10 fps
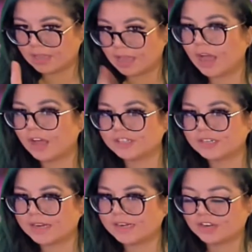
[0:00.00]

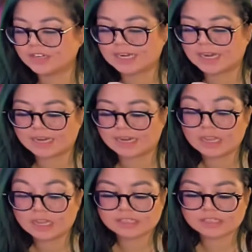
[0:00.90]
$190 Canadian.
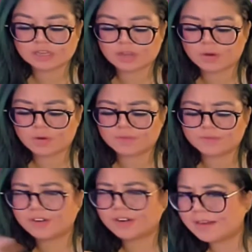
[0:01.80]
So
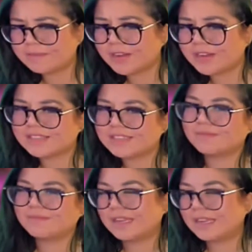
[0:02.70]
for nine months, to
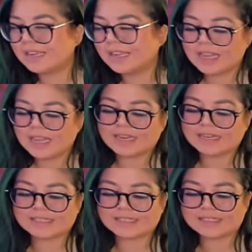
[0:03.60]
me, it
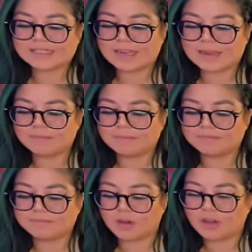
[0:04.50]
doesn't seem
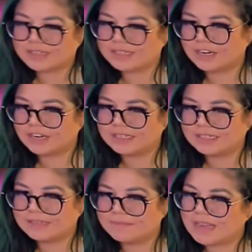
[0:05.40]

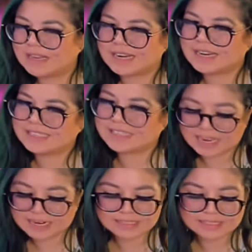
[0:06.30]
monetarily make any
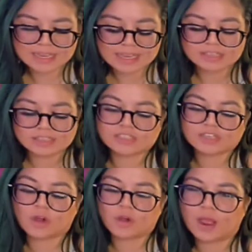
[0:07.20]
sense.
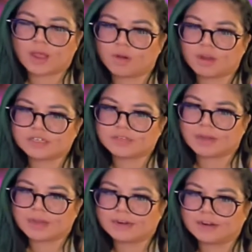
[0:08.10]
So I wanted to
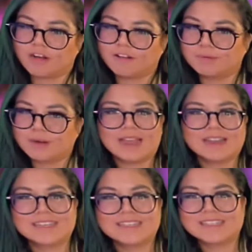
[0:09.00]
buy an off
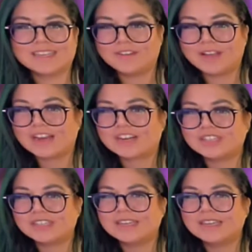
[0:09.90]
brand and see if I
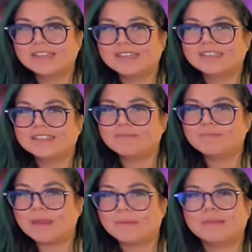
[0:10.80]
actually,
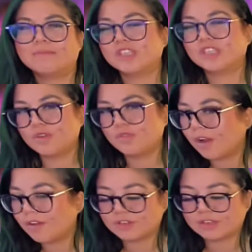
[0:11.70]
maybe I'm just too
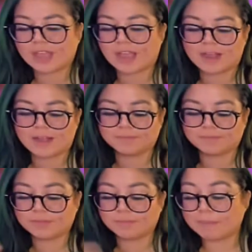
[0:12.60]
rough with um, my